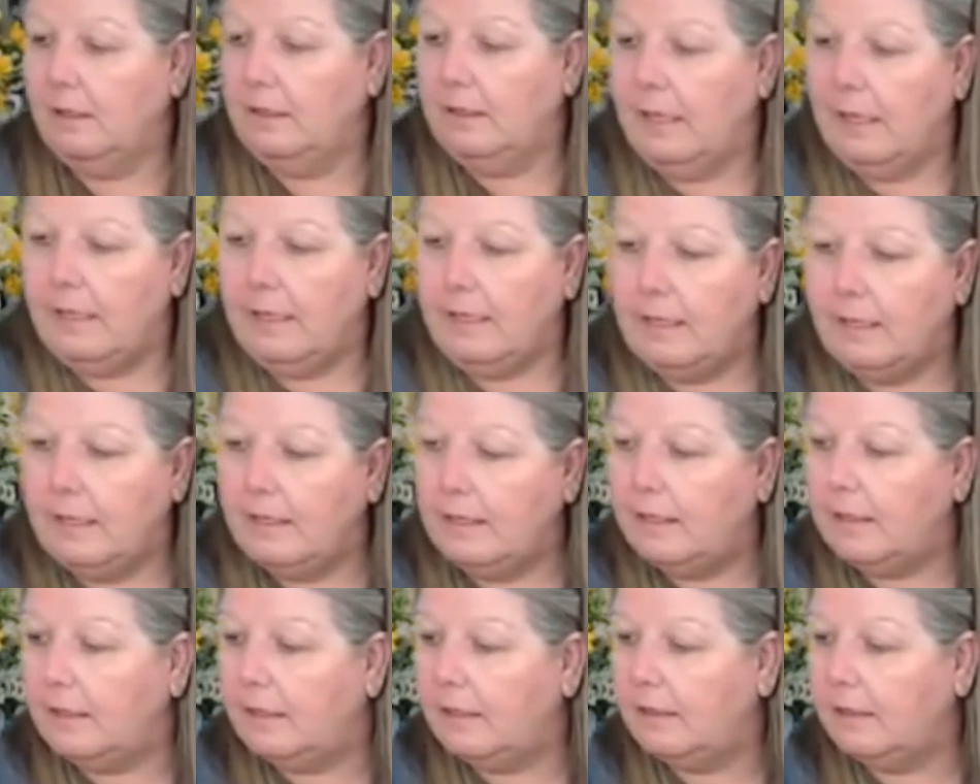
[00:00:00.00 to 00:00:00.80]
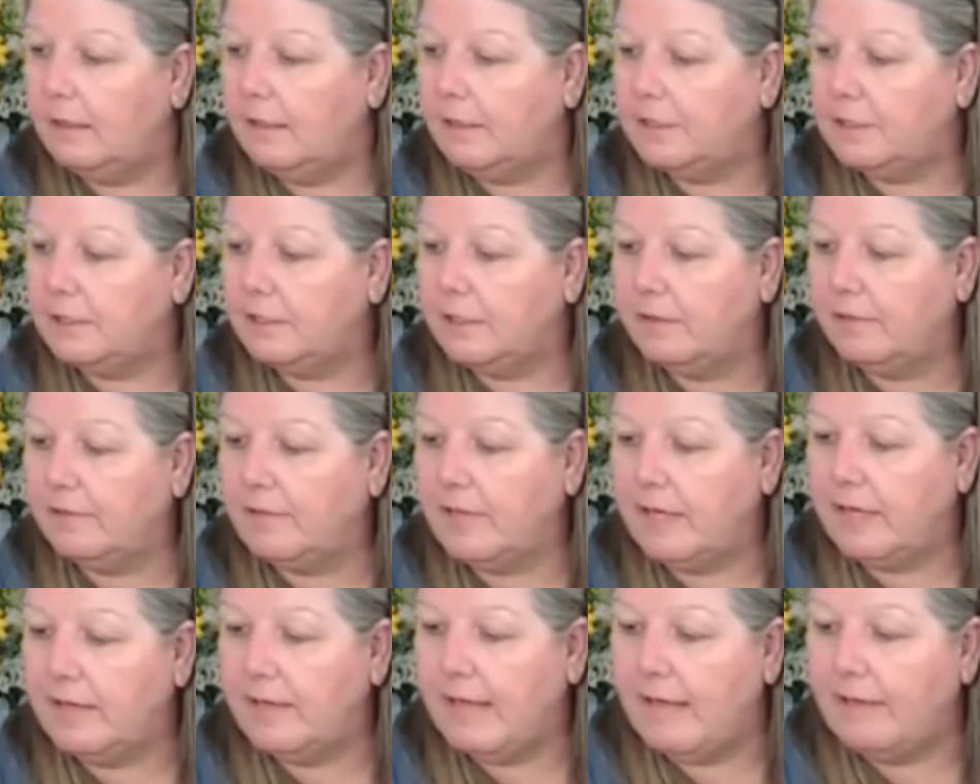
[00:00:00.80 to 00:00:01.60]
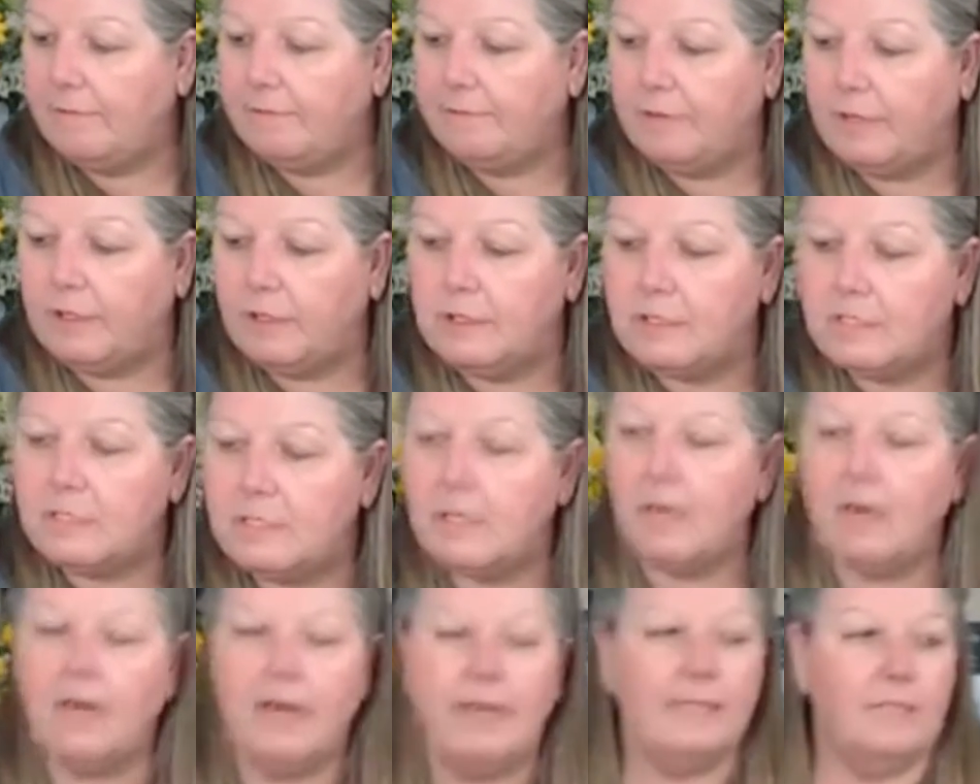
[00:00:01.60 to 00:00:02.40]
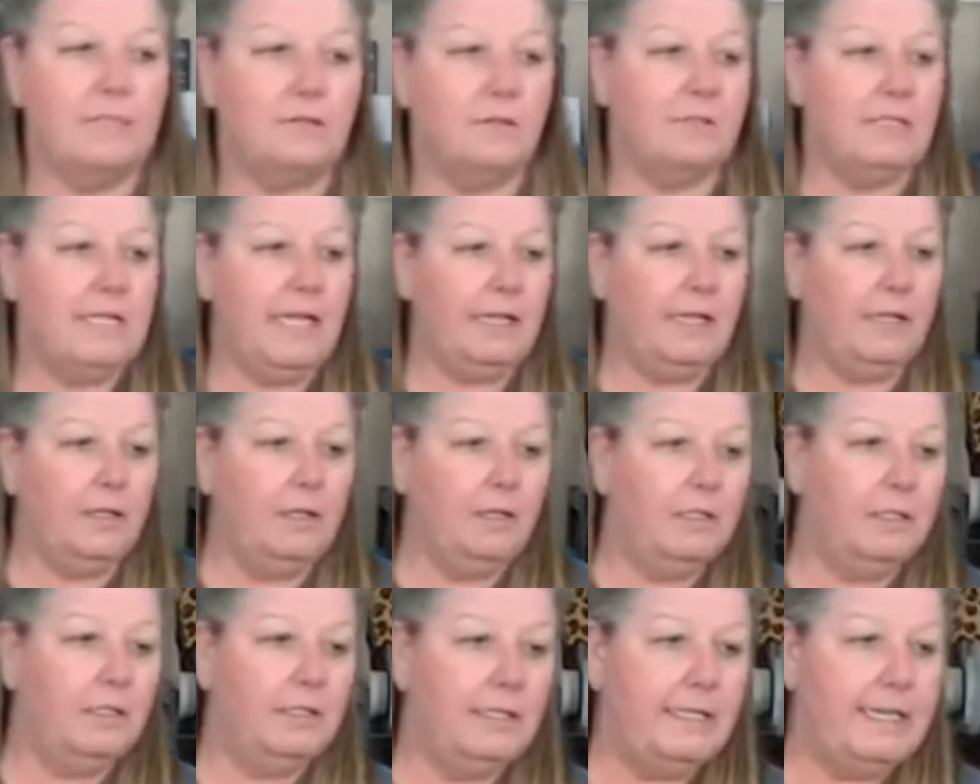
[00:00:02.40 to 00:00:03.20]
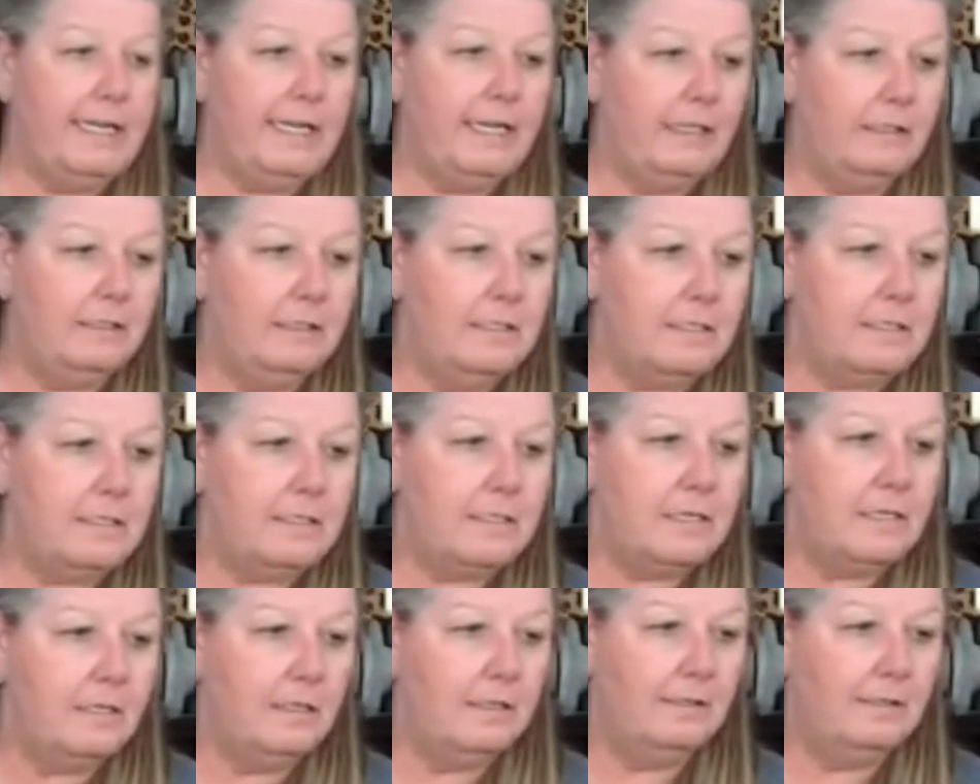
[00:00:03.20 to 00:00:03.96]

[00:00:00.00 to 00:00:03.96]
I should have done that first. All right, so take your little needles.